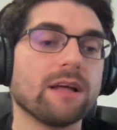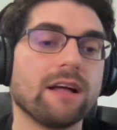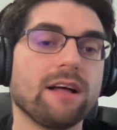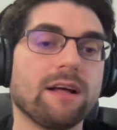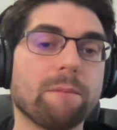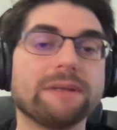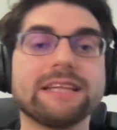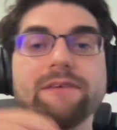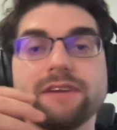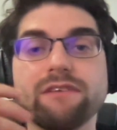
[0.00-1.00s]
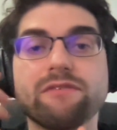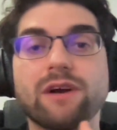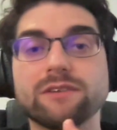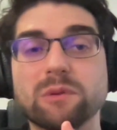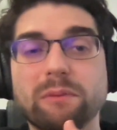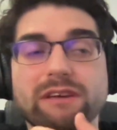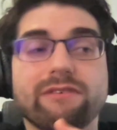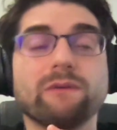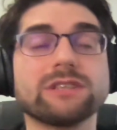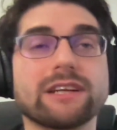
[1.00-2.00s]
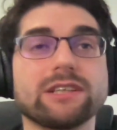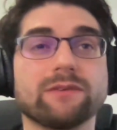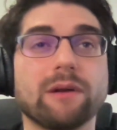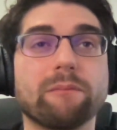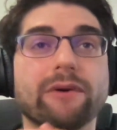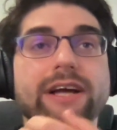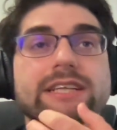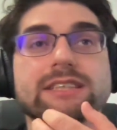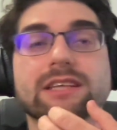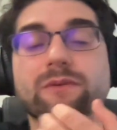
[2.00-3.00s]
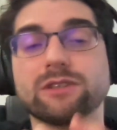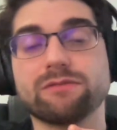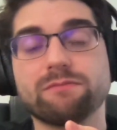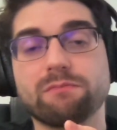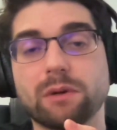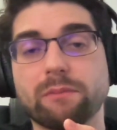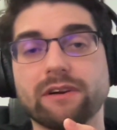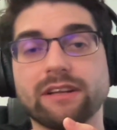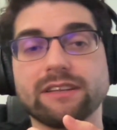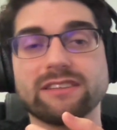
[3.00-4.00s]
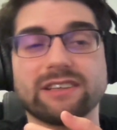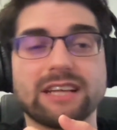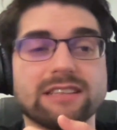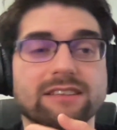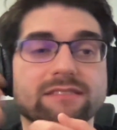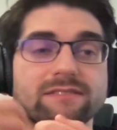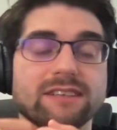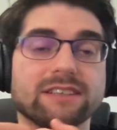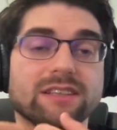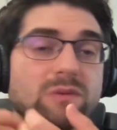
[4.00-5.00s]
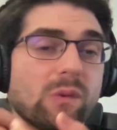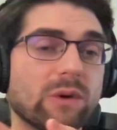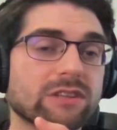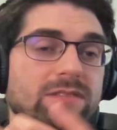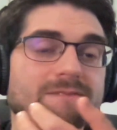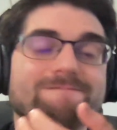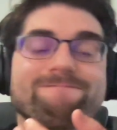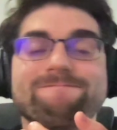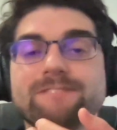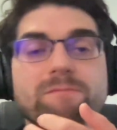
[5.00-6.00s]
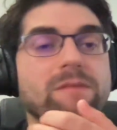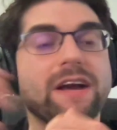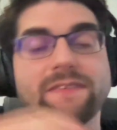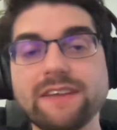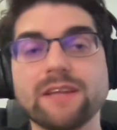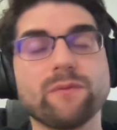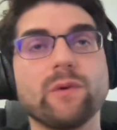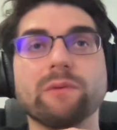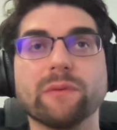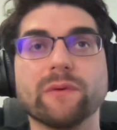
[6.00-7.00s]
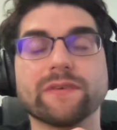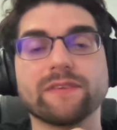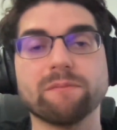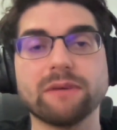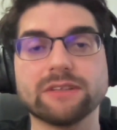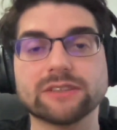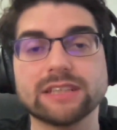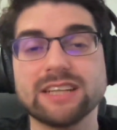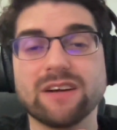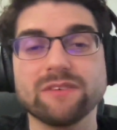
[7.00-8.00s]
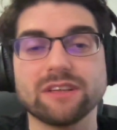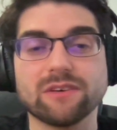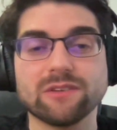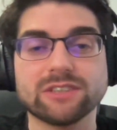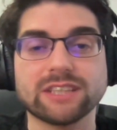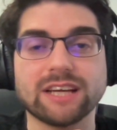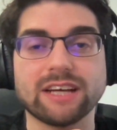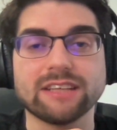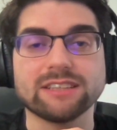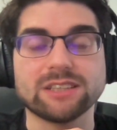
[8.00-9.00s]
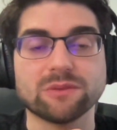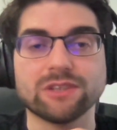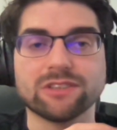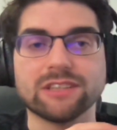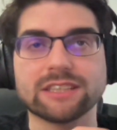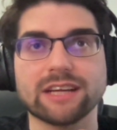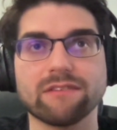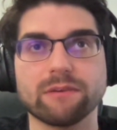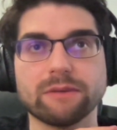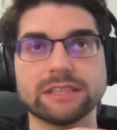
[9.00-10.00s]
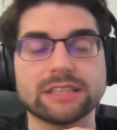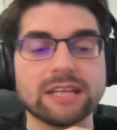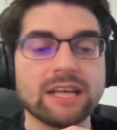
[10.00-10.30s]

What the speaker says: But even if you had to pay, if it was a reasonable price and it was properly integrated and it worked, I think it will be worth it, because right now the whole CI situation is kind of a mess.